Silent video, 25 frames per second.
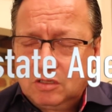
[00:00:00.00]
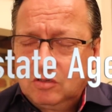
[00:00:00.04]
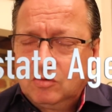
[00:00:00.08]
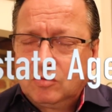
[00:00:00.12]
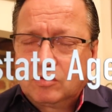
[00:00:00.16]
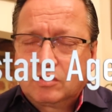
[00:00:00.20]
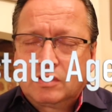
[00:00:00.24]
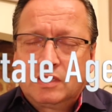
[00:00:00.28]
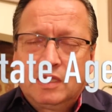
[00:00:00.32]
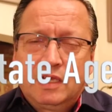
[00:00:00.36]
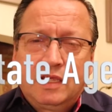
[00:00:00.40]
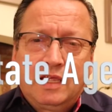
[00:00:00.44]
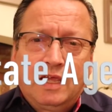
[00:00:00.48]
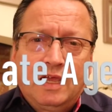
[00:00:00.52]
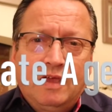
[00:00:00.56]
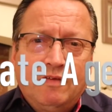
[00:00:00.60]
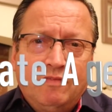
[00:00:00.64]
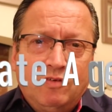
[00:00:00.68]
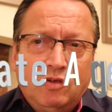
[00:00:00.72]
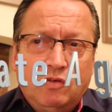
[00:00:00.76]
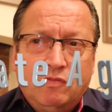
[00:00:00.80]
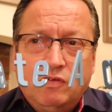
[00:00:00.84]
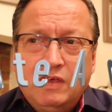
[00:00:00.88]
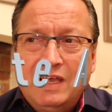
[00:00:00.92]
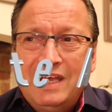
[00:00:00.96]
Look, they have
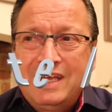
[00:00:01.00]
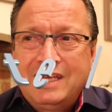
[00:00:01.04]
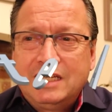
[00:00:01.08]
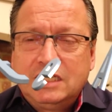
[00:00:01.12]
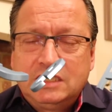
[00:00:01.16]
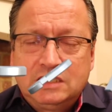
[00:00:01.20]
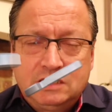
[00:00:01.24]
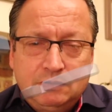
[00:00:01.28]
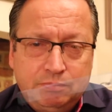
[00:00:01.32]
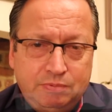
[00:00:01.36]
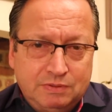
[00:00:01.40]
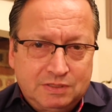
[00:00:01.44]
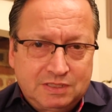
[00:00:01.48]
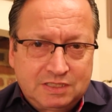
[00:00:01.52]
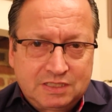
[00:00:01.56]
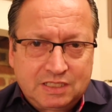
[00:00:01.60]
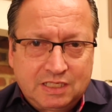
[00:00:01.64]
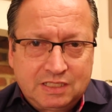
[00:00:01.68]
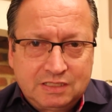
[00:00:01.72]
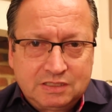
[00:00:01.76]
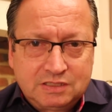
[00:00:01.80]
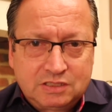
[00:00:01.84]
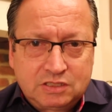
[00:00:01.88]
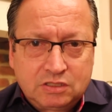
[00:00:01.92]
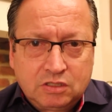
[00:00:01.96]
over
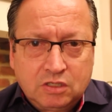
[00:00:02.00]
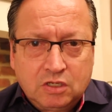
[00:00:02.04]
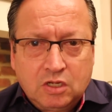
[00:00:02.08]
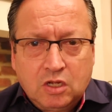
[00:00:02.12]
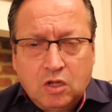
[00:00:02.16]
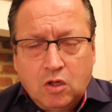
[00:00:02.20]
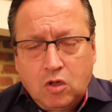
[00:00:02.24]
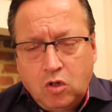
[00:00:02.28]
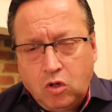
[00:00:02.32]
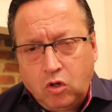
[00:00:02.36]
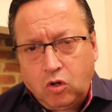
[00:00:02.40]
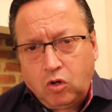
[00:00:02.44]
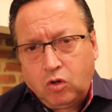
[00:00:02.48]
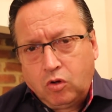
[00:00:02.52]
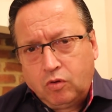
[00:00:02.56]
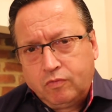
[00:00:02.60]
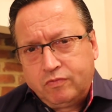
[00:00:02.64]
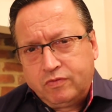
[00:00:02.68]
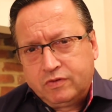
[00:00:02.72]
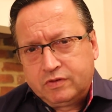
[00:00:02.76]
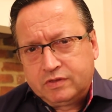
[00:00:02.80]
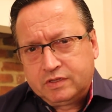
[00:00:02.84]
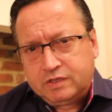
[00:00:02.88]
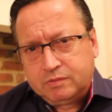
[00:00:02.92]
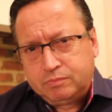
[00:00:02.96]
80%
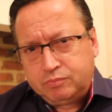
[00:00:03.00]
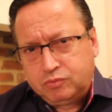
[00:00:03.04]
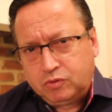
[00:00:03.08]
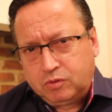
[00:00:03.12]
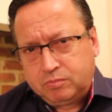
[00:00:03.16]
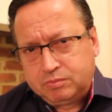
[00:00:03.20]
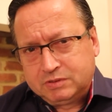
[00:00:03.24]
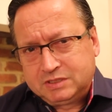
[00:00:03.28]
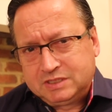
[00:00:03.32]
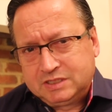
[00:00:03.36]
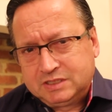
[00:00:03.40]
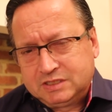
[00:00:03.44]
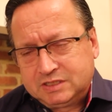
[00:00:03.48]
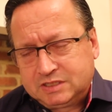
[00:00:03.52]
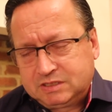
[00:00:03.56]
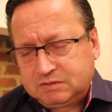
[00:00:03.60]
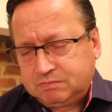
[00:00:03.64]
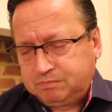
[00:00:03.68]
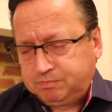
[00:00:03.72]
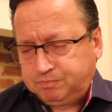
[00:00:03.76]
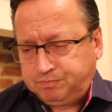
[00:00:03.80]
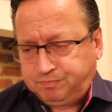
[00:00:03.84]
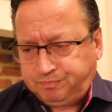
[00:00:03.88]
of the properties.